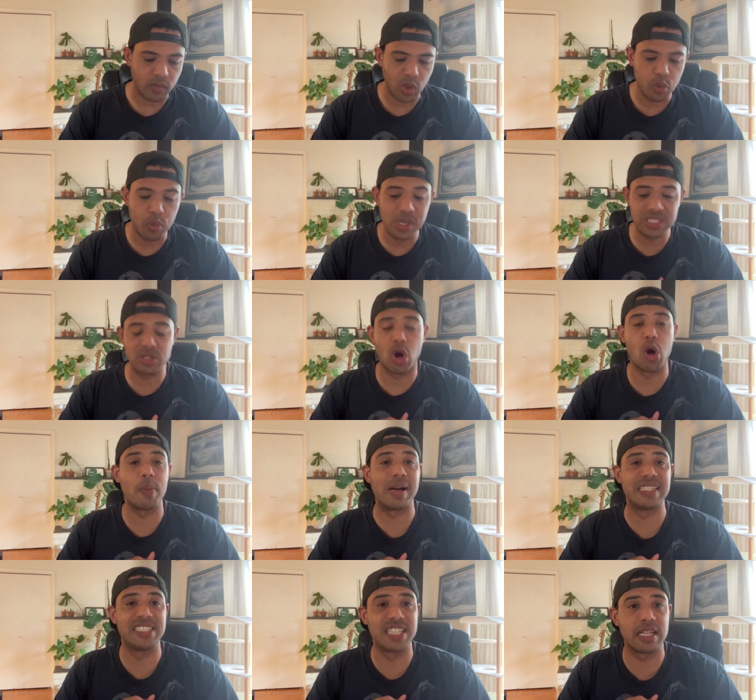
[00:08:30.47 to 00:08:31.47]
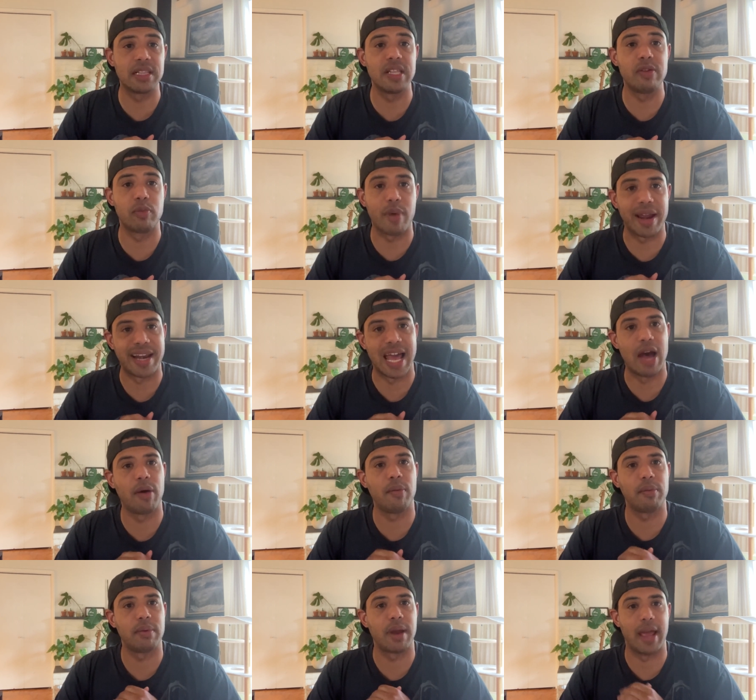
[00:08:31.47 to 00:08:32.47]
once all my sick leave ran
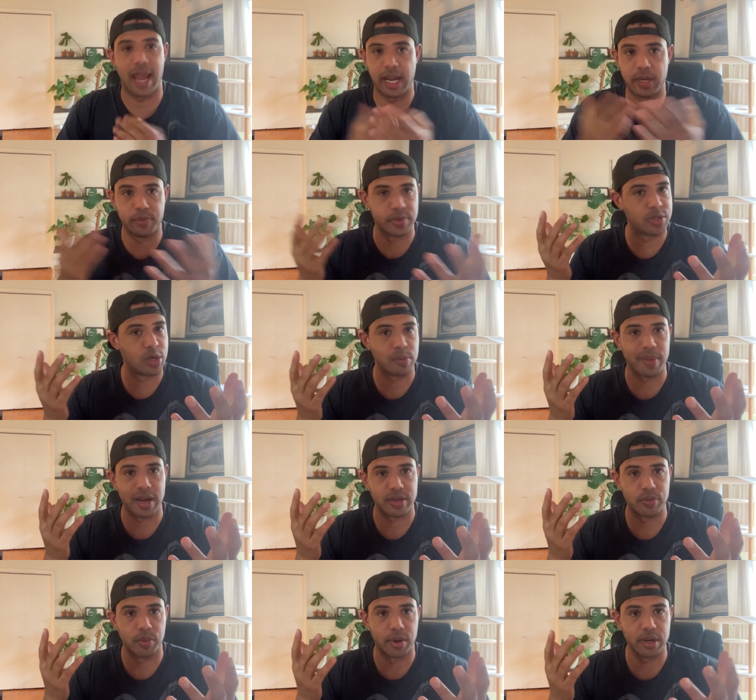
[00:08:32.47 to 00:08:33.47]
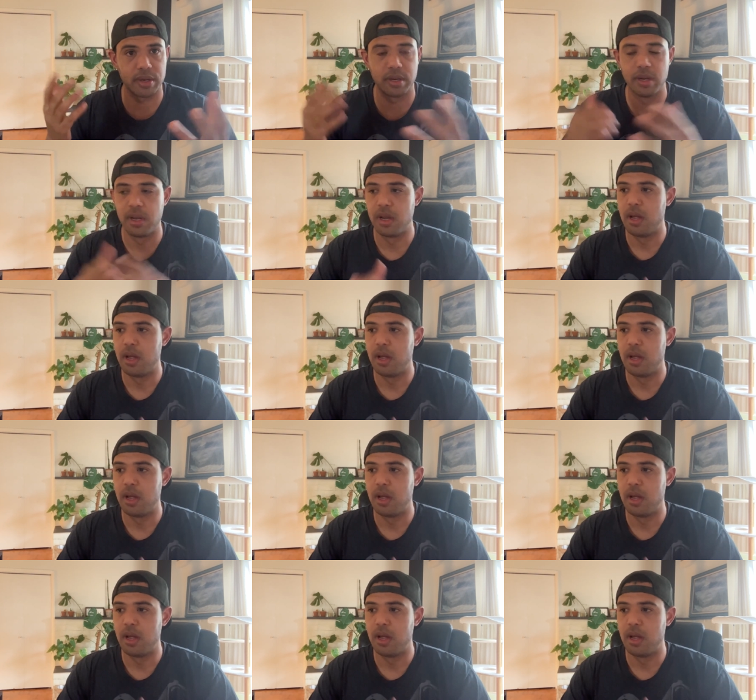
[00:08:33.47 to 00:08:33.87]
out, I had to return back to work.